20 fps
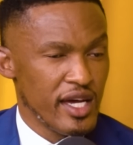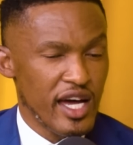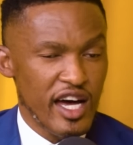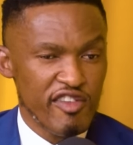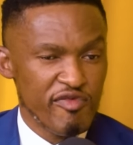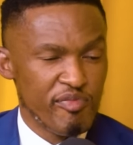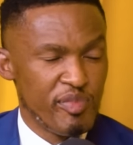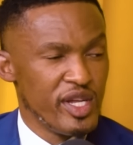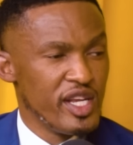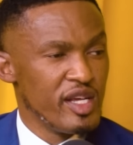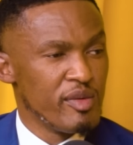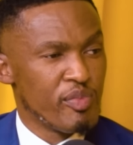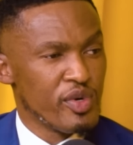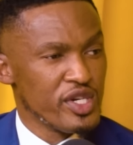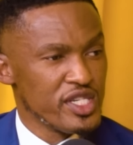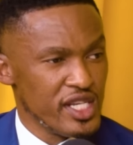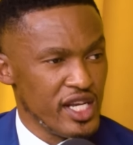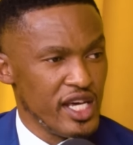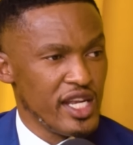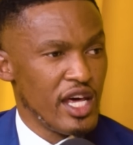I've been in
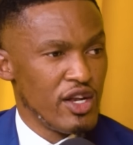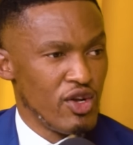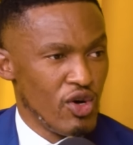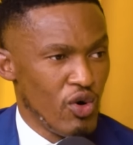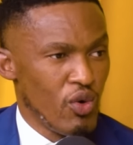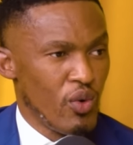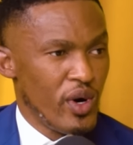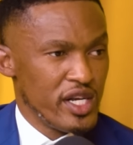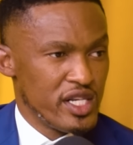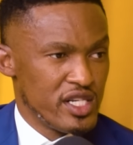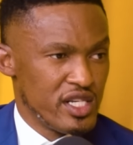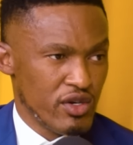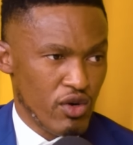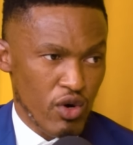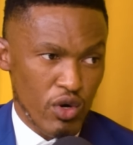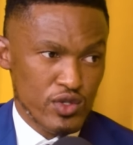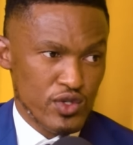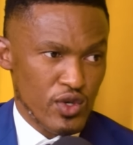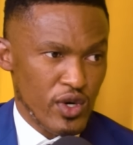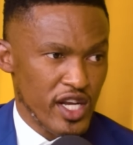prison and I know what
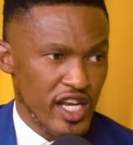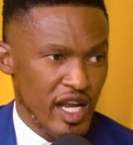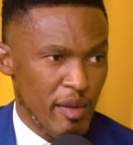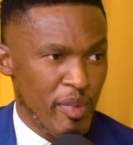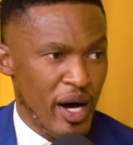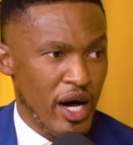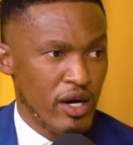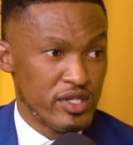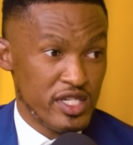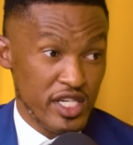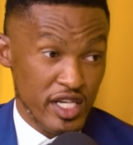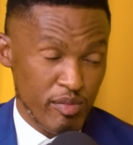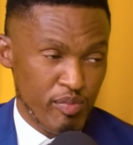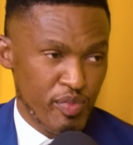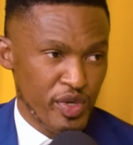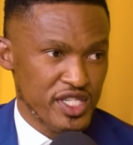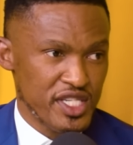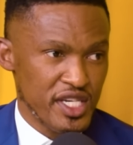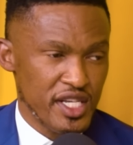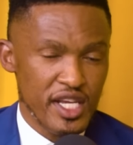goes on and about in
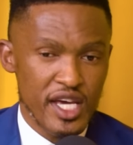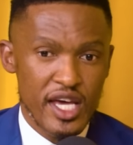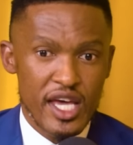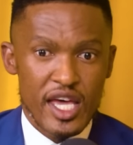prison.